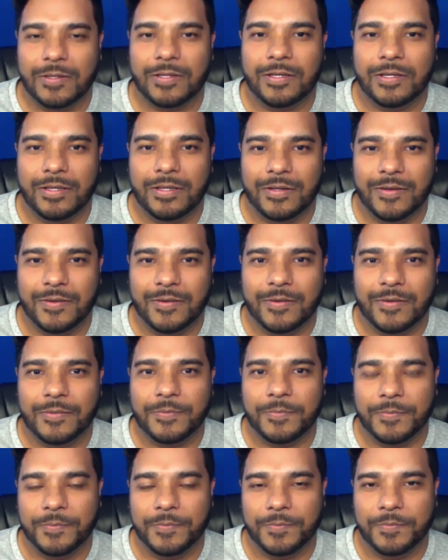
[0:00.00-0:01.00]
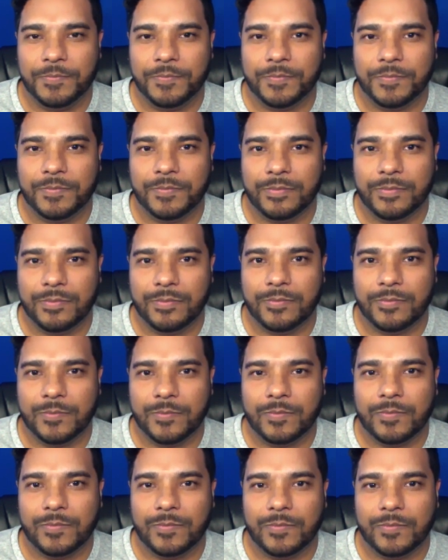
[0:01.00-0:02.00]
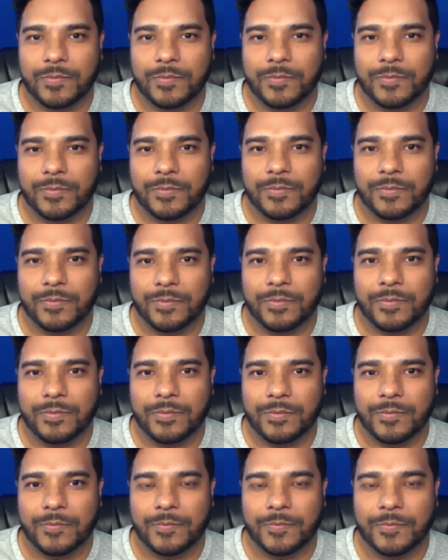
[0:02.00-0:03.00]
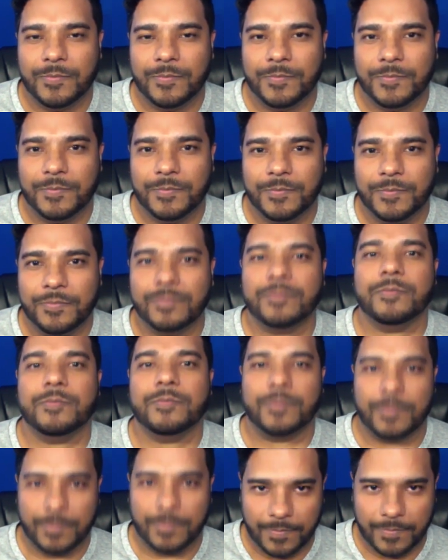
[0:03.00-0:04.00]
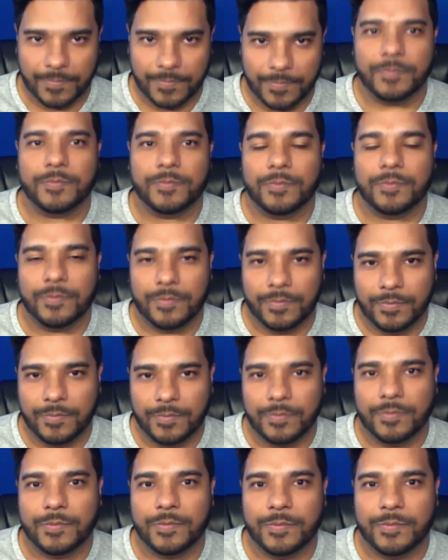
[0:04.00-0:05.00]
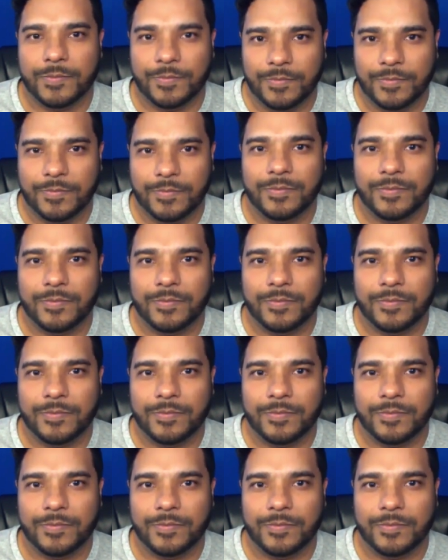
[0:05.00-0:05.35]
The person shown says nothing.